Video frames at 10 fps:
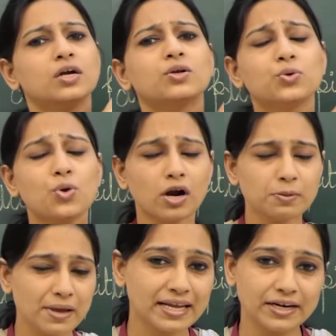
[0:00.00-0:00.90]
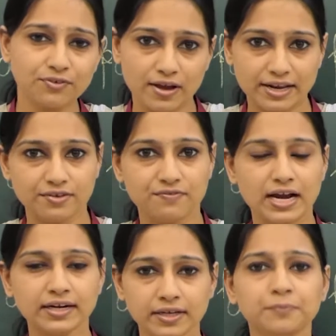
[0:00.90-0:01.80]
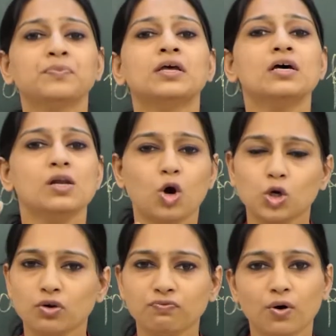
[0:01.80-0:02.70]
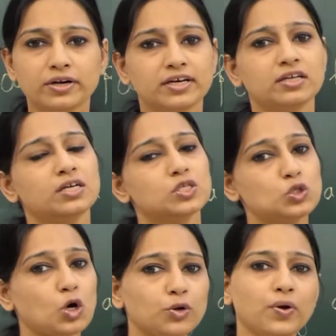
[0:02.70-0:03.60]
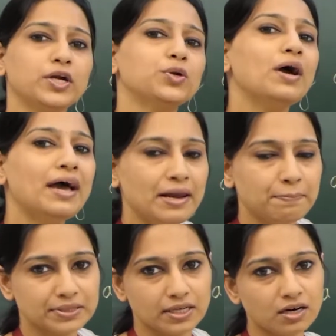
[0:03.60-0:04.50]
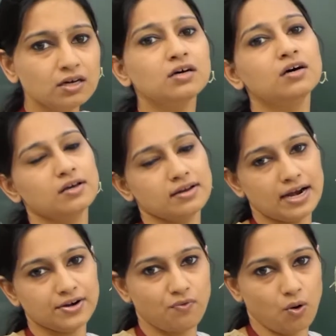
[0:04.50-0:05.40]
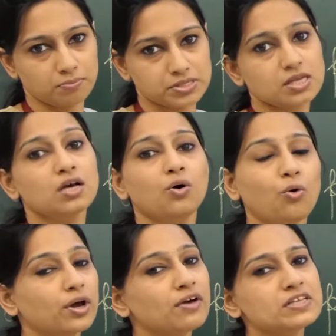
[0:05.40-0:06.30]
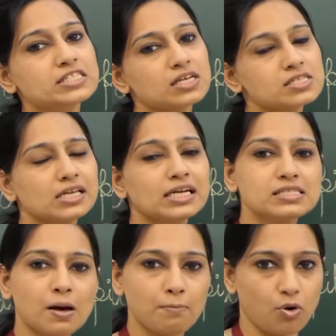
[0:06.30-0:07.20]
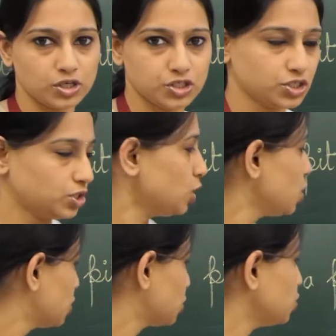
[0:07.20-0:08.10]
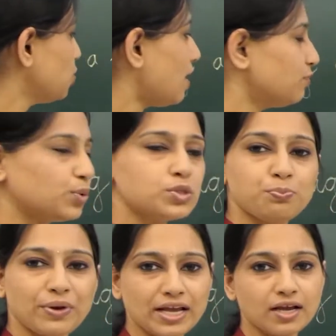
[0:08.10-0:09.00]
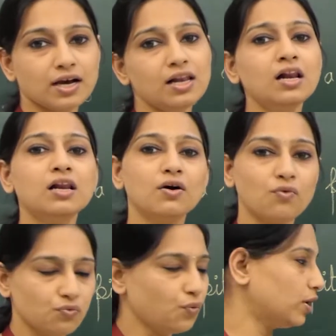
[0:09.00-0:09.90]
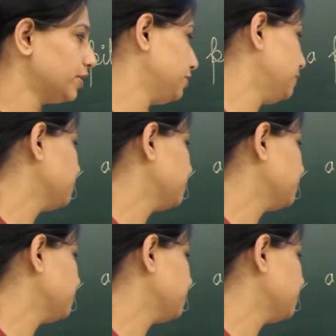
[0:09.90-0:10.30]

Do not it very wet. Lot of water is not going to help the red worms. Okay, we just need some moisture. So you have to sprinkle water.